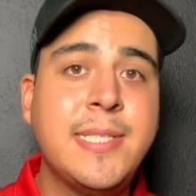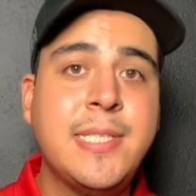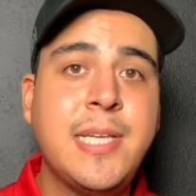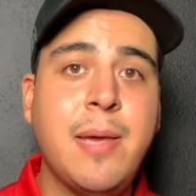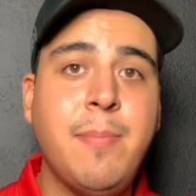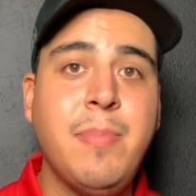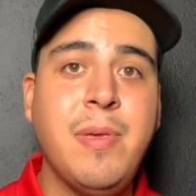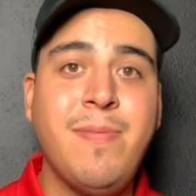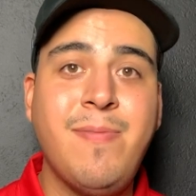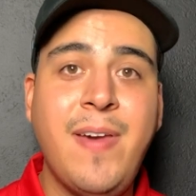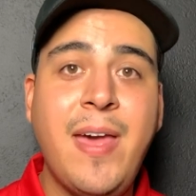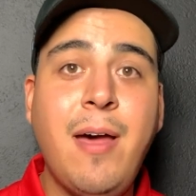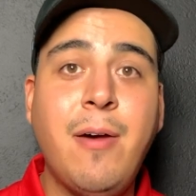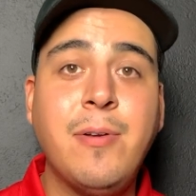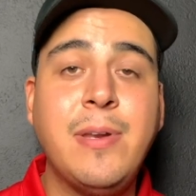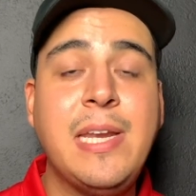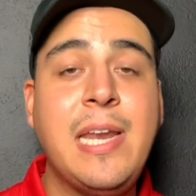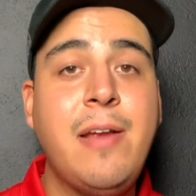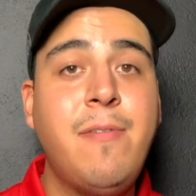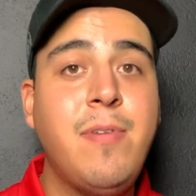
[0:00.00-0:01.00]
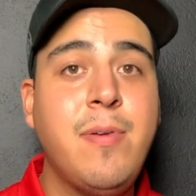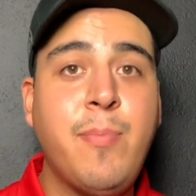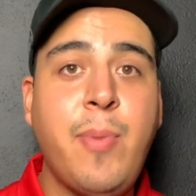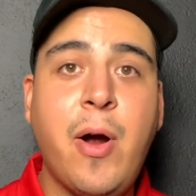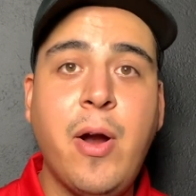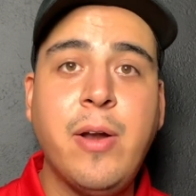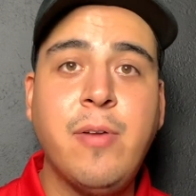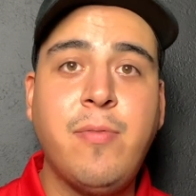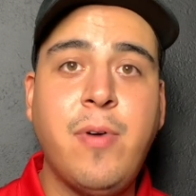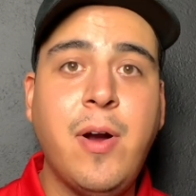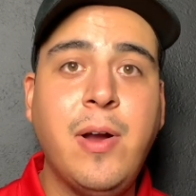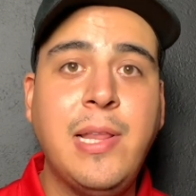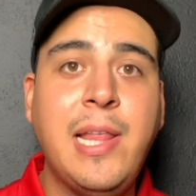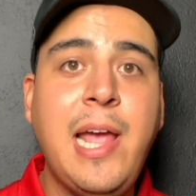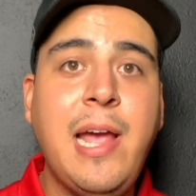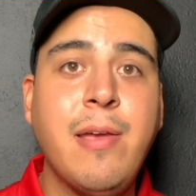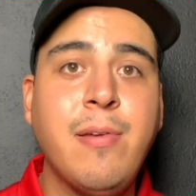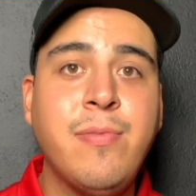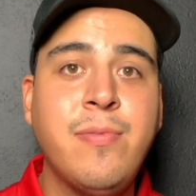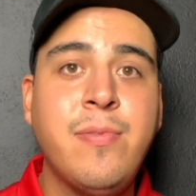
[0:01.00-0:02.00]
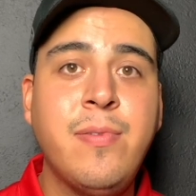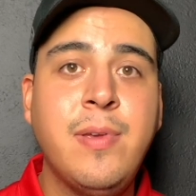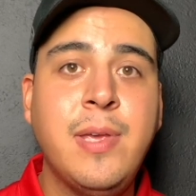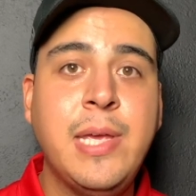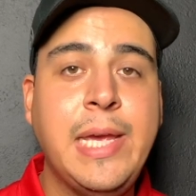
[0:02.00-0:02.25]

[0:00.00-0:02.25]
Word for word: can be found in every part of our life